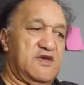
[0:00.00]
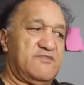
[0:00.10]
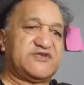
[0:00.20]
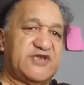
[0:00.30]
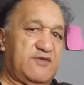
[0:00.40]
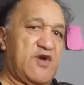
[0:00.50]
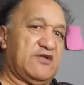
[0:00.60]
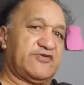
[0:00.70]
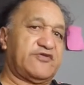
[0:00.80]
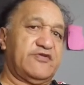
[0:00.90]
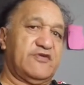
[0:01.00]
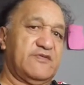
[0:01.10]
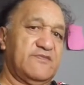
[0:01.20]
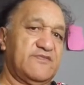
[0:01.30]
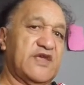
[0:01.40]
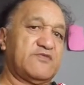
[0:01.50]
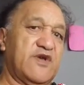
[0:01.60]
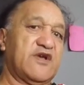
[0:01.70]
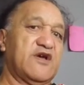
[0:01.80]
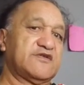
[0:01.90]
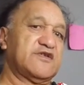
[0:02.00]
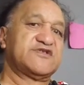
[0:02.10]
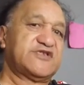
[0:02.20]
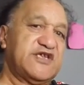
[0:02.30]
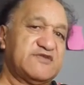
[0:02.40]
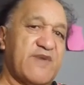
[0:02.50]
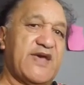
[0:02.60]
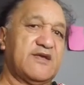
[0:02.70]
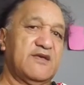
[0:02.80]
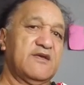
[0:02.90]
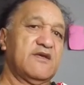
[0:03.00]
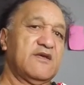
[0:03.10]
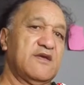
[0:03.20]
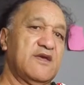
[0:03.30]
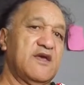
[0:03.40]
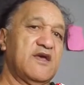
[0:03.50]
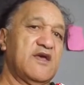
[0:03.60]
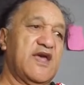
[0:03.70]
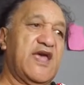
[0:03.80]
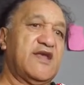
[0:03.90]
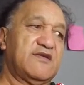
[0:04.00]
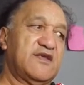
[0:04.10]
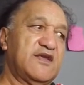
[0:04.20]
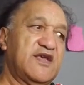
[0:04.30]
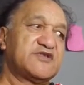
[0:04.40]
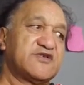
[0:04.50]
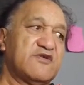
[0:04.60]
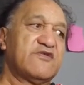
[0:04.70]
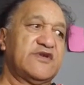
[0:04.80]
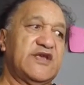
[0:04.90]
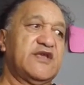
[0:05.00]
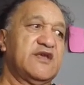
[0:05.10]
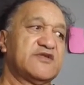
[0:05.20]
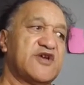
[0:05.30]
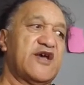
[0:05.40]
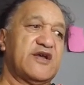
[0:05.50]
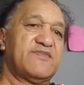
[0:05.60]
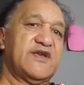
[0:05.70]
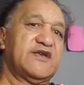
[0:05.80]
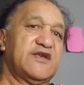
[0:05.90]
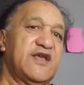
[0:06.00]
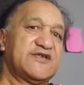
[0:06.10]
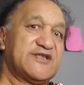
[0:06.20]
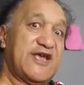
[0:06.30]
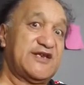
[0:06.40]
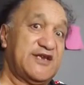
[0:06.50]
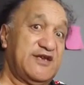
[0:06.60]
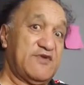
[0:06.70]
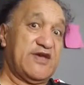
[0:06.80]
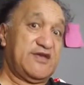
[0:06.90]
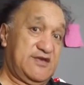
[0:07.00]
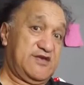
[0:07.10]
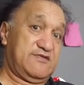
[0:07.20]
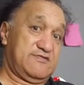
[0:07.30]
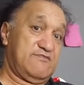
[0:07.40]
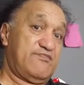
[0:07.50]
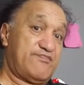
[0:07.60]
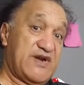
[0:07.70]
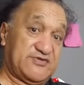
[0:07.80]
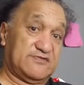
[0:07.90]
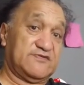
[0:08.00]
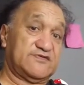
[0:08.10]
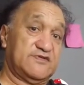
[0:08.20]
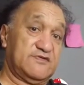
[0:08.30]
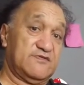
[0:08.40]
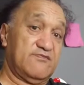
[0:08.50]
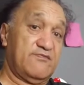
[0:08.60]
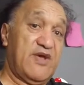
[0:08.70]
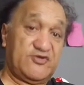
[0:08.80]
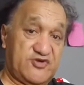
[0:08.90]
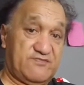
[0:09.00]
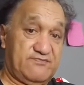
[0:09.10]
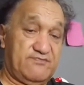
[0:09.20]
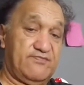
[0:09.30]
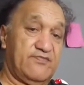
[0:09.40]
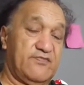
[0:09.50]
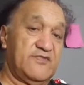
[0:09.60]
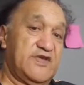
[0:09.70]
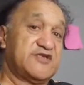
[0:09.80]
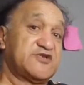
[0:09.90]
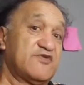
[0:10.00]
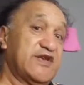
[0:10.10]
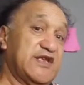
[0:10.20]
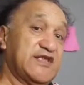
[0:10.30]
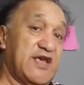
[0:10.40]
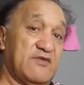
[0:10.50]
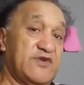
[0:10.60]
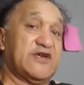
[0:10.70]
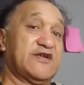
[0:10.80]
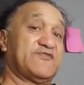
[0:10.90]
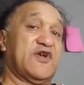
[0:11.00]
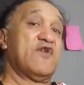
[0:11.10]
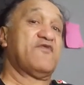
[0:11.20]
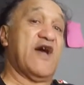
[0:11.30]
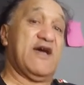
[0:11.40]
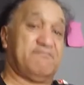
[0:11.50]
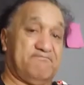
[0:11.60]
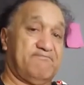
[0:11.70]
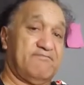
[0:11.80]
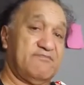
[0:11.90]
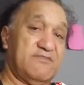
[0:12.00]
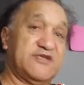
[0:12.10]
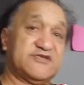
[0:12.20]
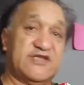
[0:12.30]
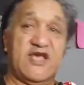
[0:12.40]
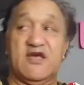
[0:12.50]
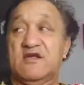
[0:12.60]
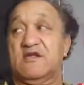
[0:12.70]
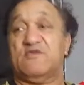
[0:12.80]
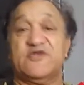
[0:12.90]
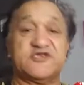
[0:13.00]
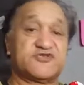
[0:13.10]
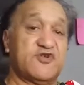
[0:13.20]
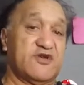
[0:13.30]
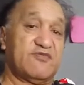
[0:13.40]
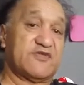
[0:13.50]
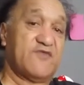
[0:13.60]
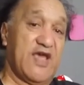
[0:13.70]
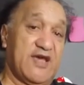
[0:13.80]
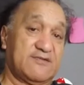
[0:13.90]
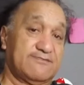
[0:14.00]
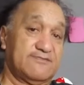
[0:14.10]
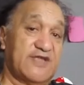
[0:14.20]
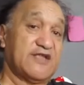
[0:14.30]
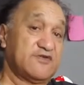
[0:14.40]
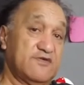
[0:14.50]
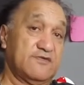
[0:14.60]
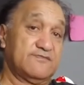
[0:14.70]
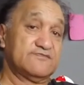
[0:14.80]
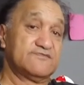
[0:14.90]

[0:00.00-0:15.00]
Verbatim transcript: missing wealth that we're going to seize back, and it's already tied up in his land anyway, in Brussels, Belgium. It's already there. We don't have to go far. It's there. We just turn up at the flag. That's all